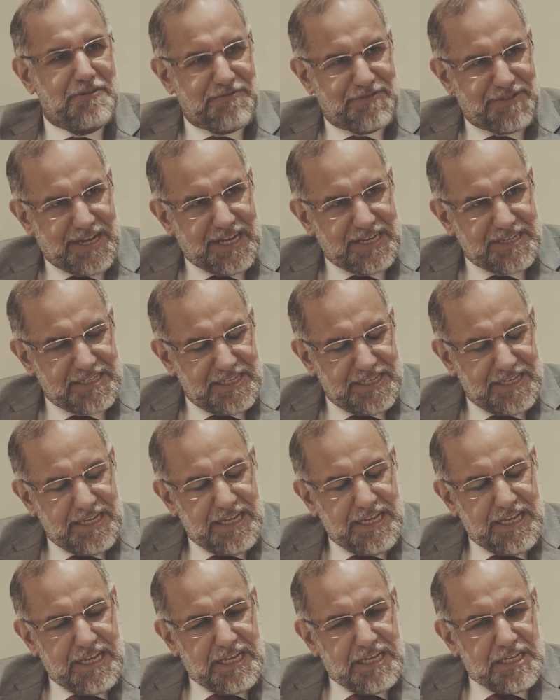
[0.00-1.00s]
of that.
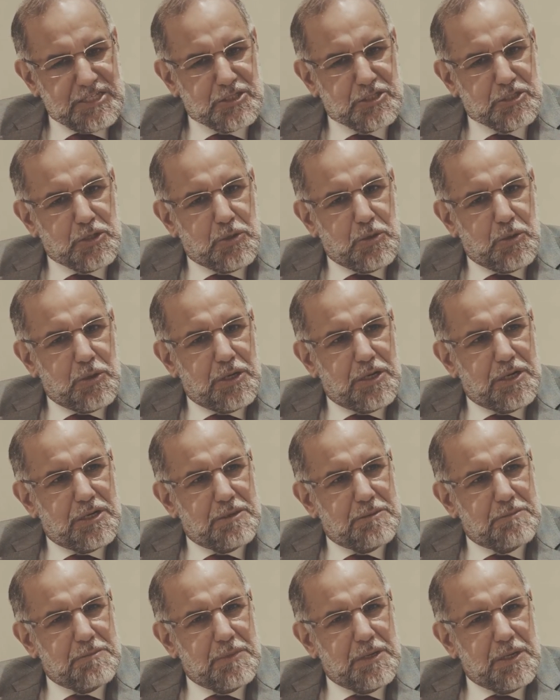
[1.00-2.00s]
So
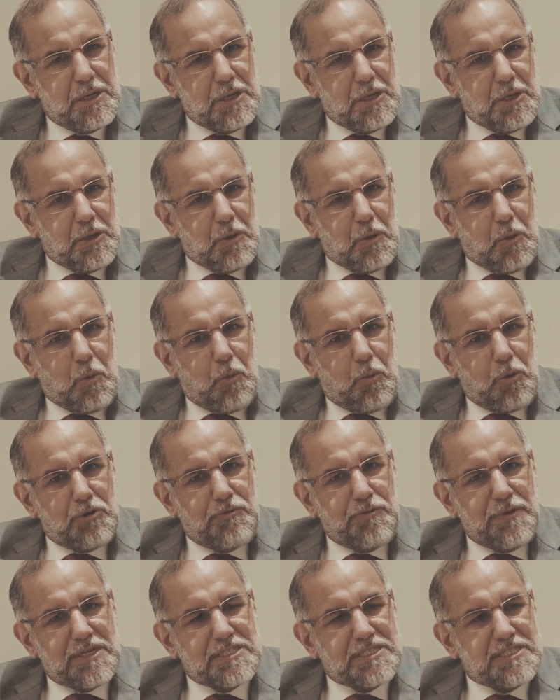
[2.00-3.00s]

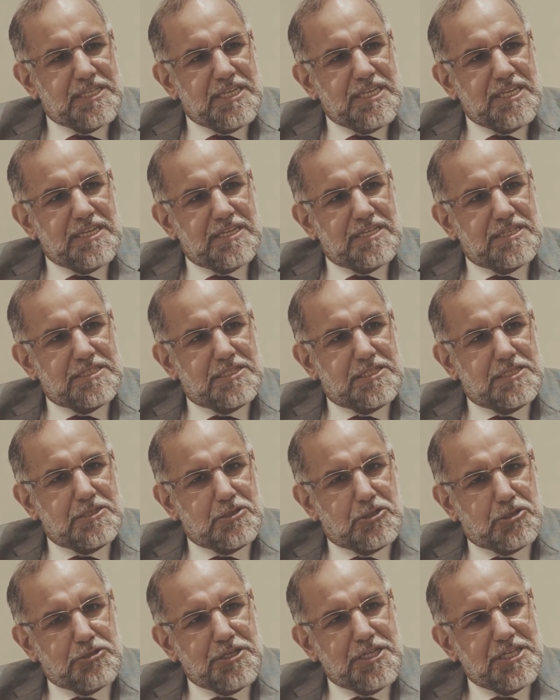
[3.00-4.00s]
what we are seeing is
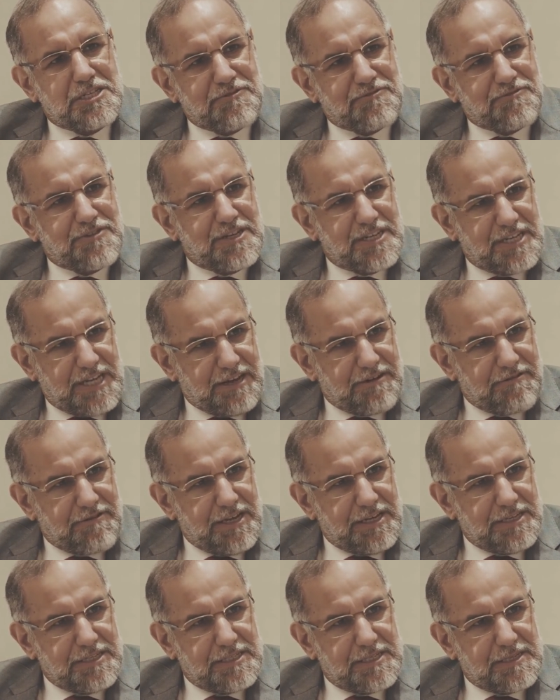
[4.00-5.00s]
three different
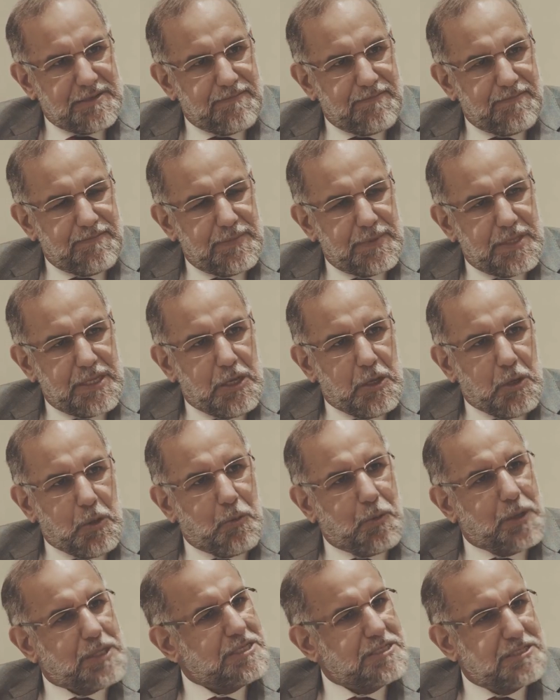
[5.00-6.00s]
areas.
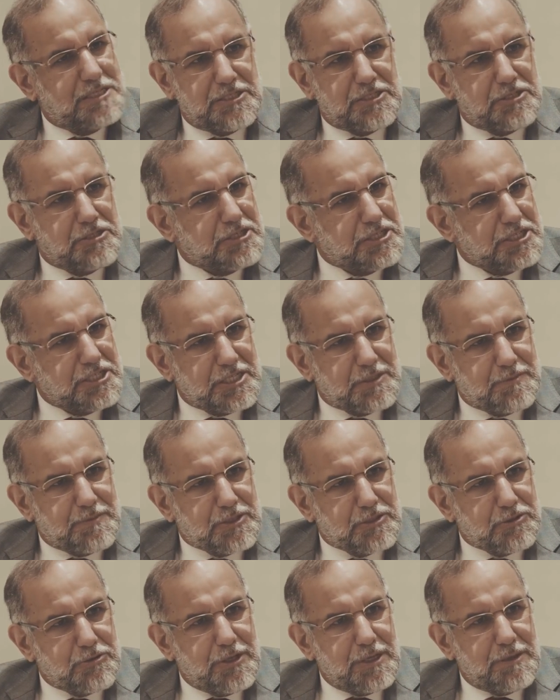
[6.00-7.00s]
One is the strategic
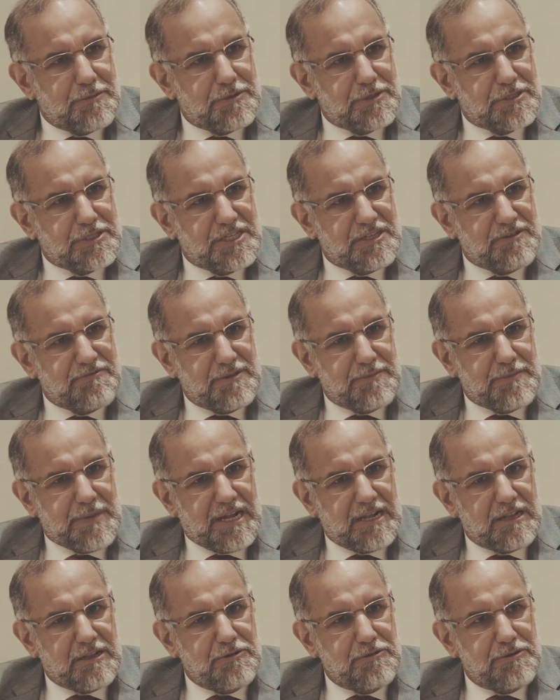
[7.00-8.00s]
petroleum reserve in
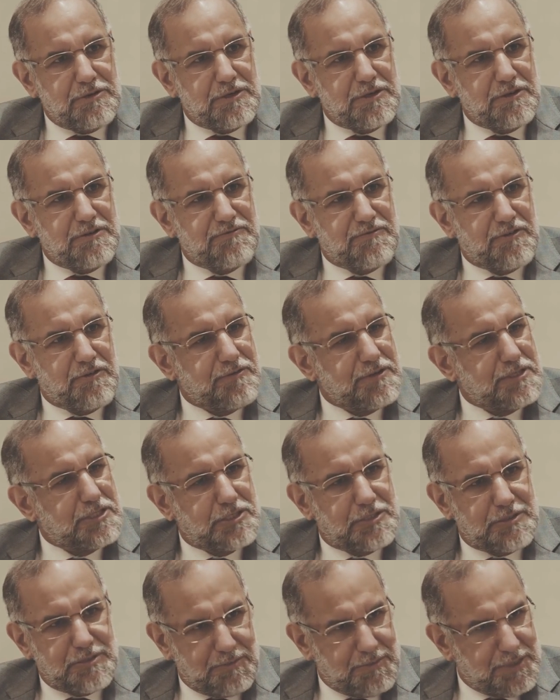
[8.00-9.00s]
Mangalore, for
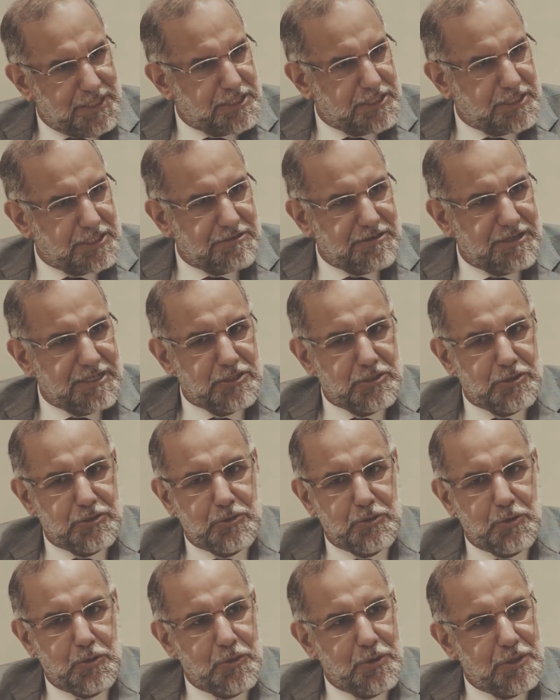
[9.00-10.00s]
which the minister, as you
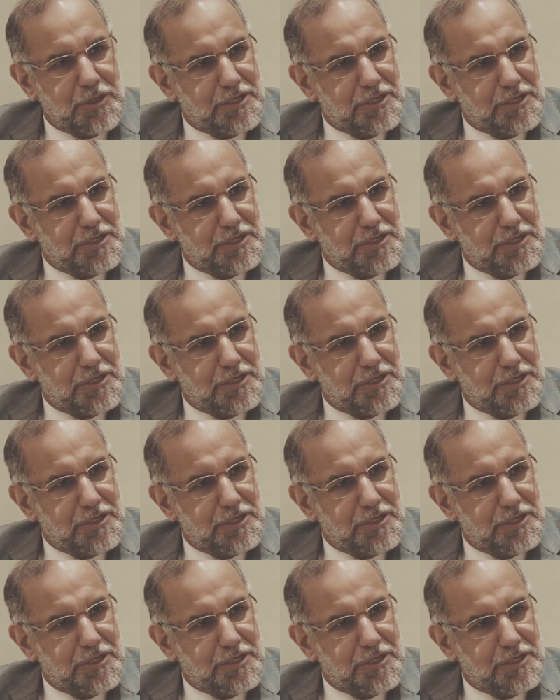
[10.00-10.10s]
know,